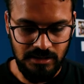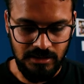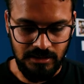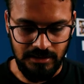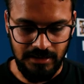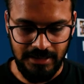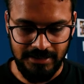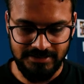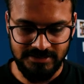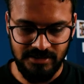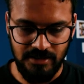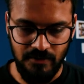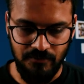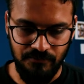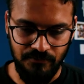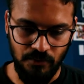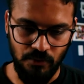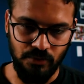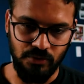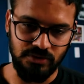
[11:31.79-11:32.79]
landscape
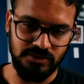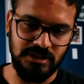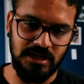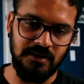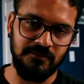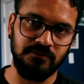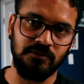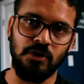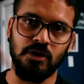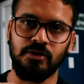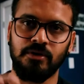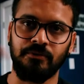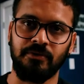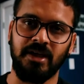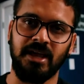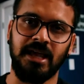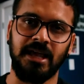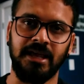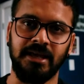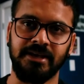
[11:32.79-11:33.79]
photos have a lot of
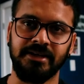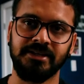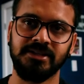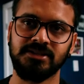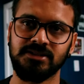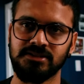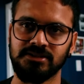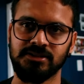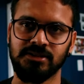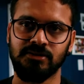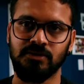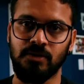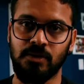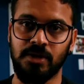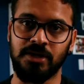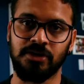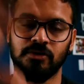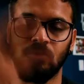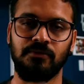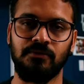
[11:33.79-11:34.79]
haze,
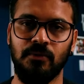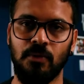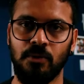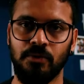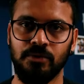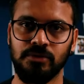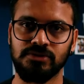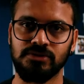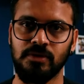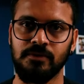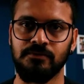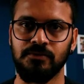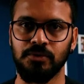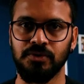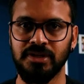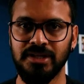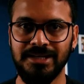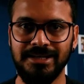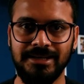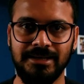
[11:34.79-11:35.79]
in the photo. So if you
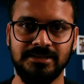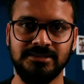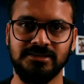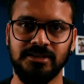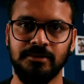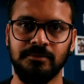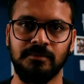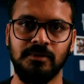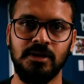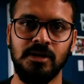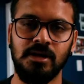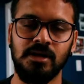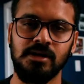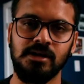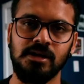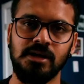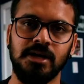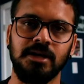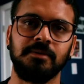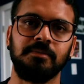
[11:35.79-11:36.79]
dehaze them,
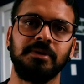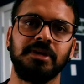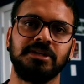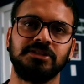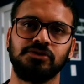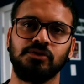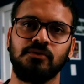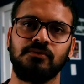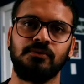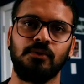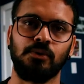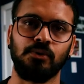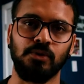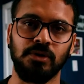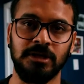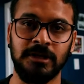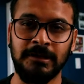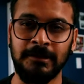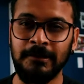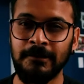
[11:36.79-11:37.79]
it makes your photo
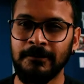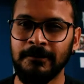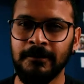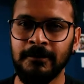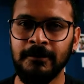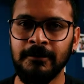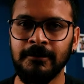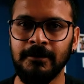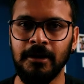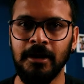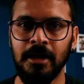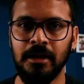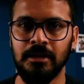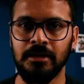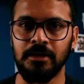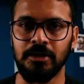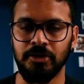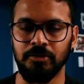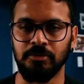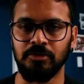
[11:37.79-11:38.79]
clearer and a
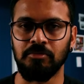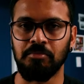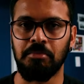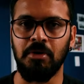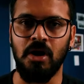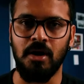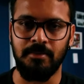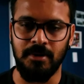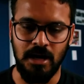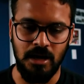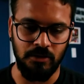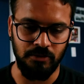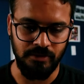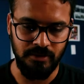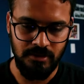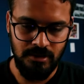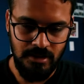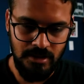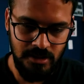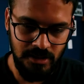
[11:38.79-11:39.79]
little bit pop out.
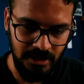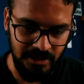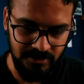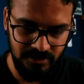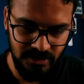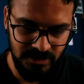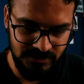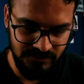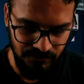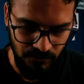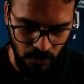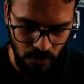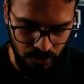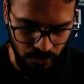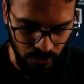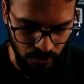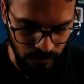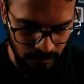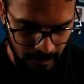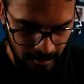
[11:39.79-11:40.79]
In this
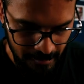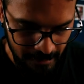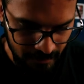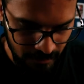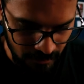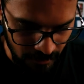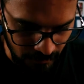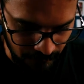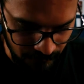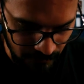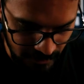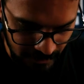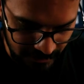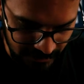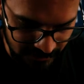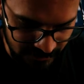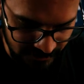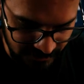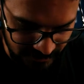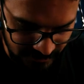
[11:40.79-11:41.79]
photo, if I
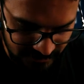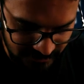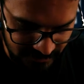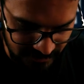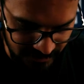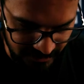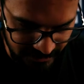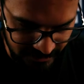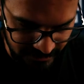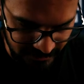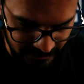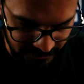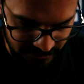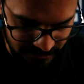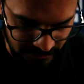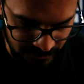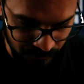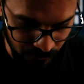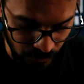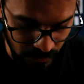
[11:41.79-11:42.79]
increase the dehaze,
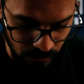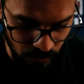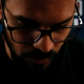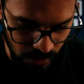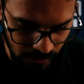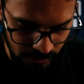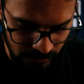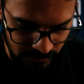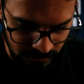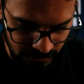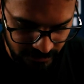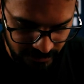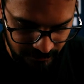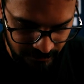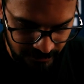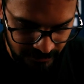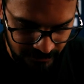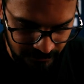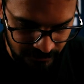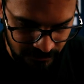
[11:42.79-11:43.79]
it will work a little
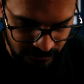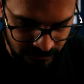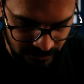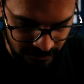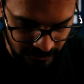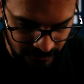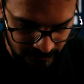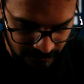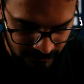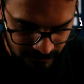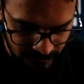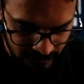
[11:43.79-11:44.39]
bit. You see